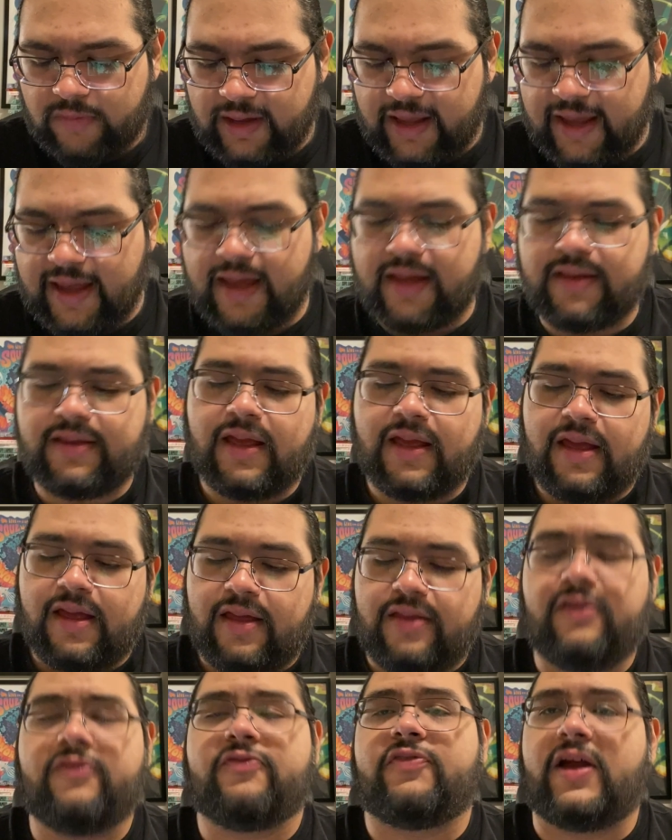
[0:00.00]
And
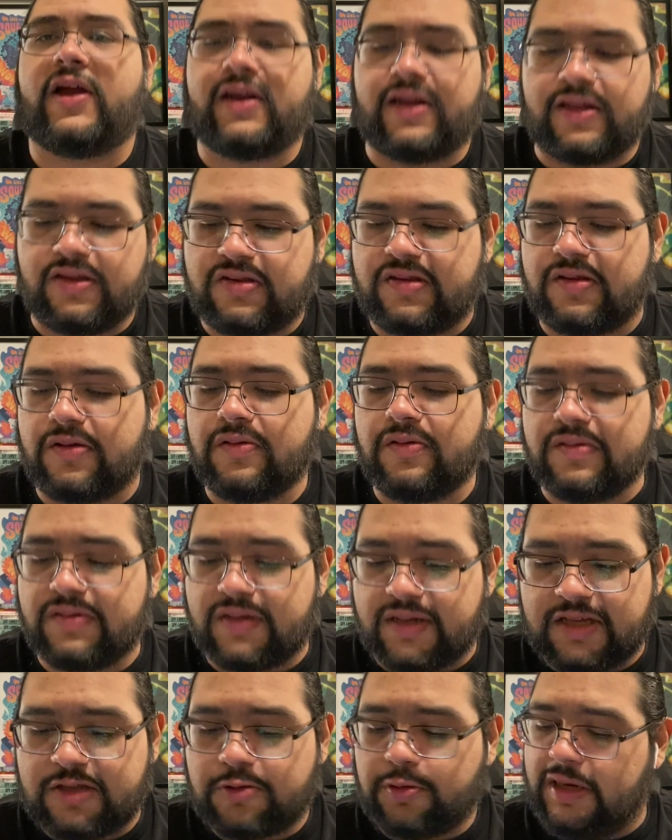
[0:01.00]
the fight ensues,
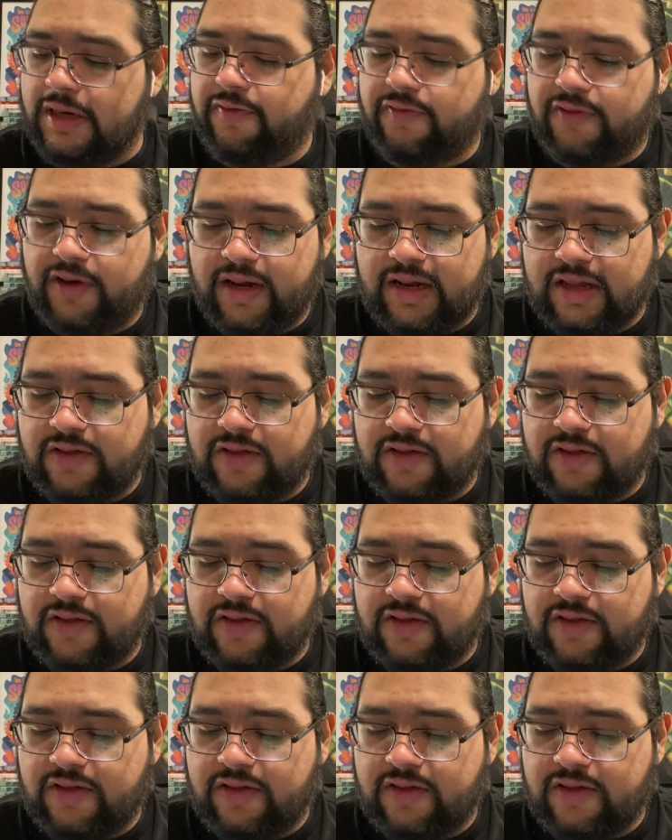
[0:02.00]
and it's really fun.